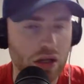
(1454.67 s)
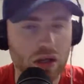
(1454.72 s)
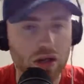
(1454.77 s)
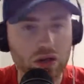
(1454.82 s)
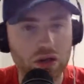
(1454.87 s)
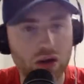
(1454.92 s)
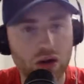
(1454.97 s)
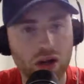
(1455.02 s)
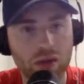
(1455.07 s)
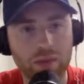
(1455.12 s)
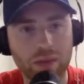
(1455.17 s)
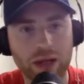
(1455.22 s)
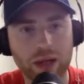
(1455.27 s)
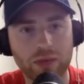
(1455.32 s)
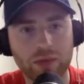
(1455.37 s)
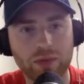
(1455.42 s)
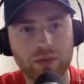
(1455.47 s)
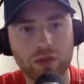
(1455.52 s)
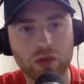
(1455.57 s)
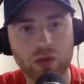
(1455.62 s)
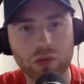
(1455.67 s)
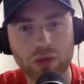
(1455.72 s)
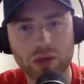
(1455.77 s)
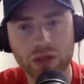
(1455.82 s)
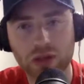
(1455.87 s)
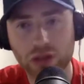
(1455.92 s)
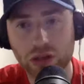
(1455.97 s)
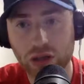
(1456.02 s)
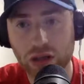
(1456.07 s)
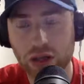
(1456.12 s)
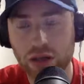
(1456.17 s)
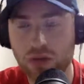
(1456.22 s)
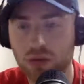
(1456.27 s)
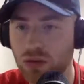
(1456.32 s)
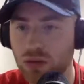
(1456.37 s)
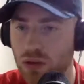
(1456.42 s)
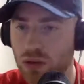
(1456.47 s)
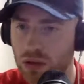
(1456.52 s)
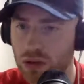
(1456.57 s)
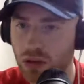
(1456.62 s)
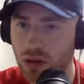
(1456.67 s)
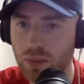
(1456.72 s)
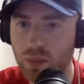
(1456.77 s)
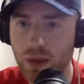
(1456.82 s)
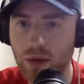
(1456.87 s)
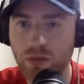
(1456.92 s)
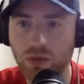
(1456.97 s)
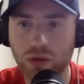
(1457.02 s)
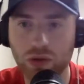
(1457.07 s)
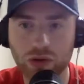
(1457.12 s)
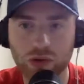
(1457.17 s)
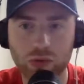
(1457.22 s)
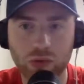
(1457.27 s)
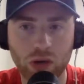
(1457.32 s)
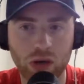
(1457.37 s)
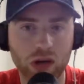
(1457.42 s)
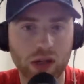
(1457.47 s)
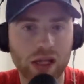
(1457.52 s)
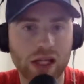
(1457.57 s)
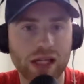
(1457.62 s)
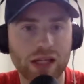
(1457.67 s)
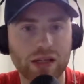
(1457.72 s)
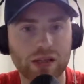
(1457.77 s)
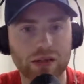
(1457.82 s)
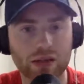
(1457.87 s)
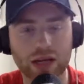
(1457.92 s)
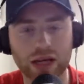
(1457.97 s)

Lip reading: not a bad performance. Not a bad performance from Ollie